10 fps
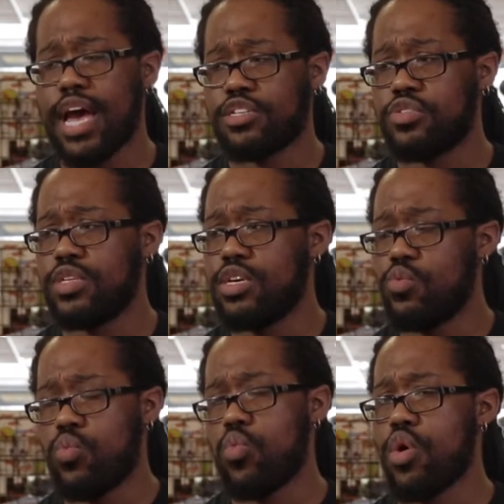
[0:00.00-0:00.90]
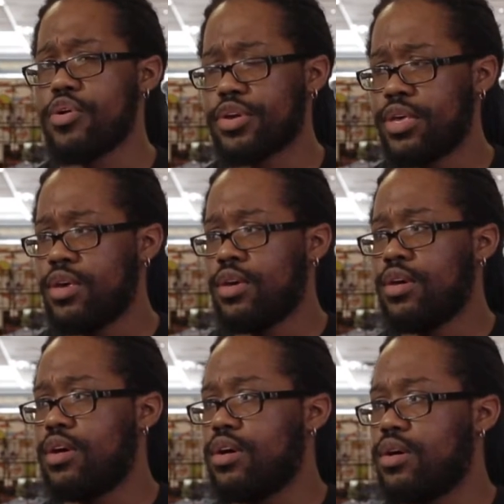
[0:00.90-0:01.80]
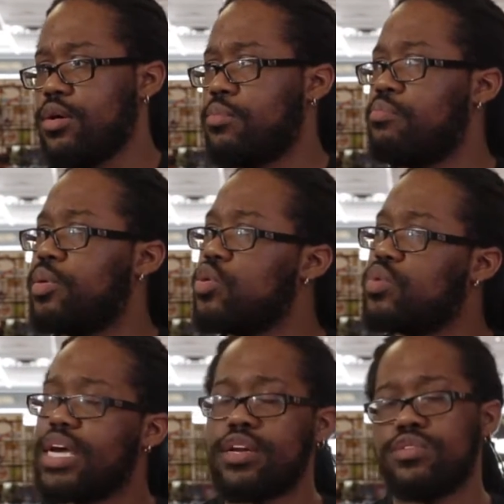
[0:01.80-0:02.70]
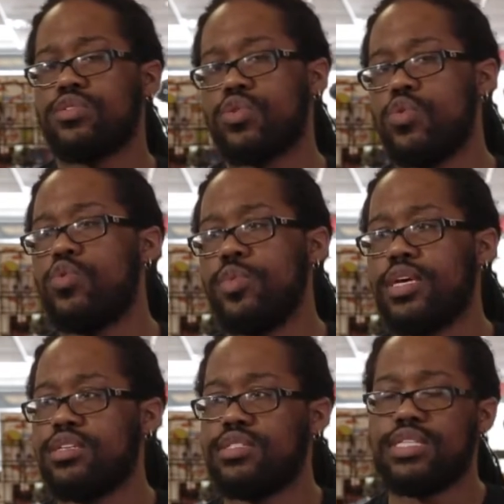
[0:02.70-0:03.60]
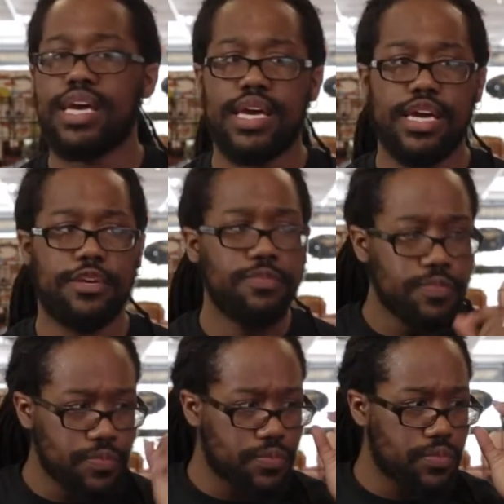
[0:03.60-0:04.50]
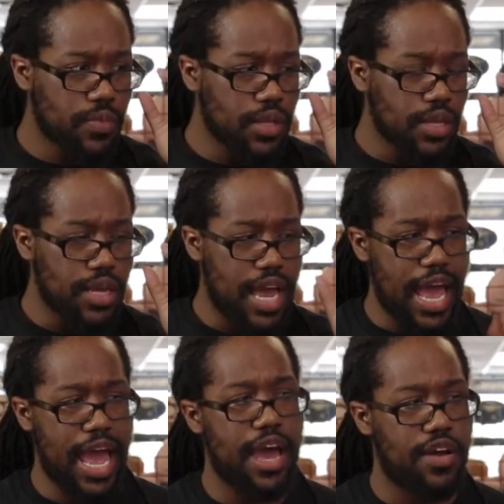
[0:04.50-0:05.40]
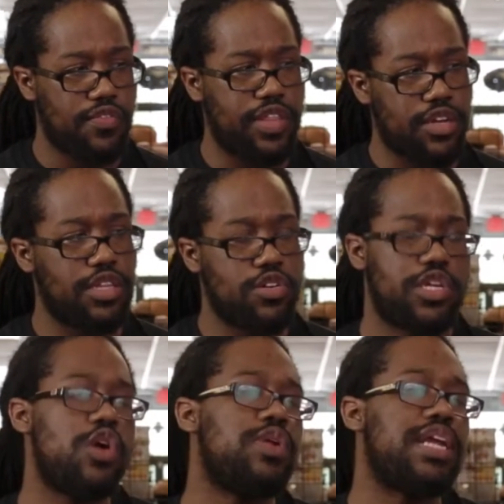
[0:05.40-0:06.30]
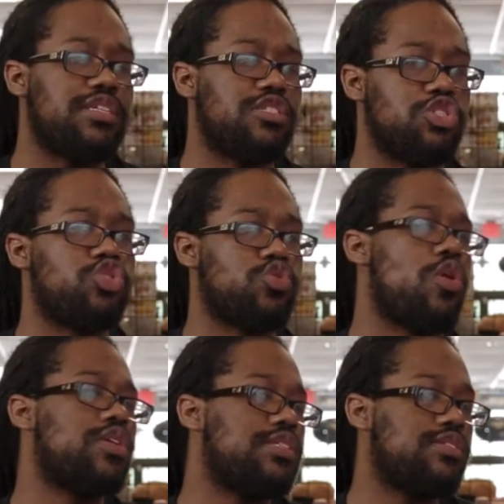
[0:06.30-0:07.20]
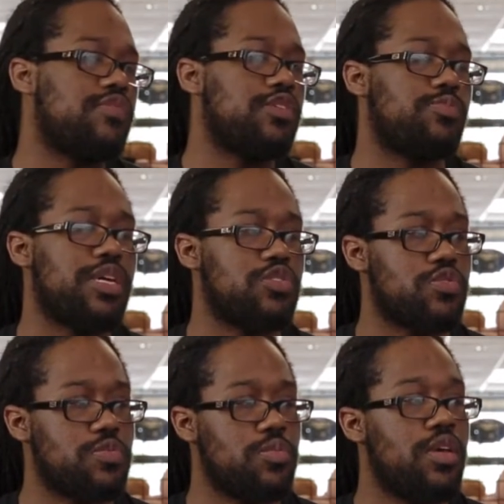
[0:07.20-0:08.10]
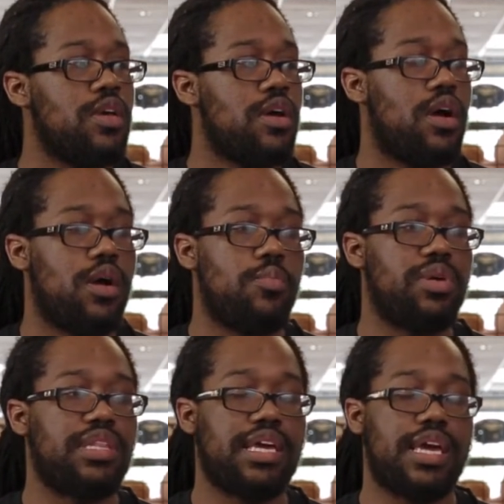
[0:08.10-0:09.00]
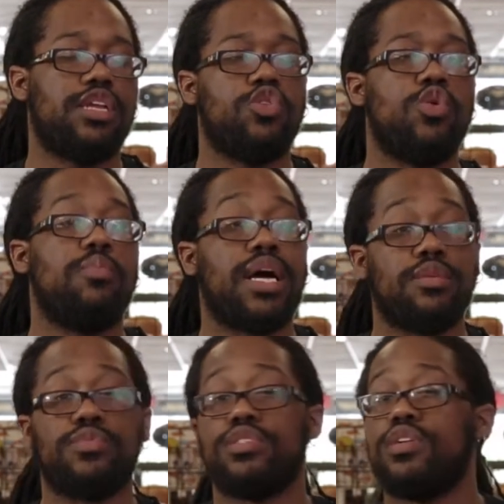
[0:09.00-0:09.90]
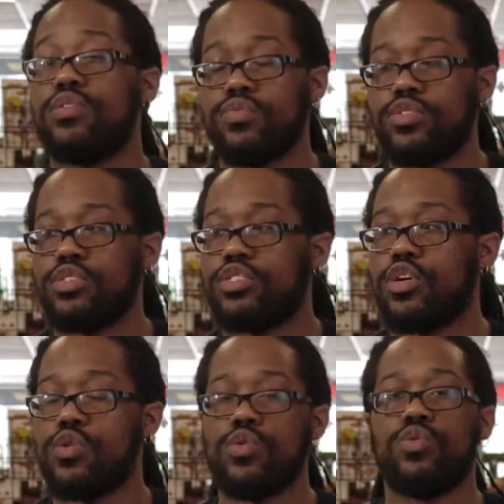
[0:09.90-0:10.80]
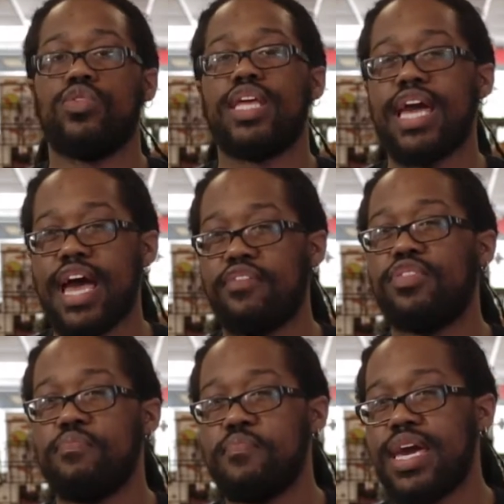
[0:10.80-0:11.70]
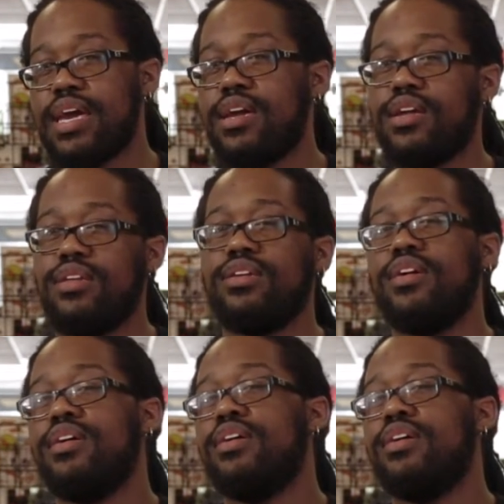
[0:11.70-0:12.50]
actually work. Blue lanterns are cool because they're noted as the strongest of the spectrum, but they can't do it by themselves. So they have the main.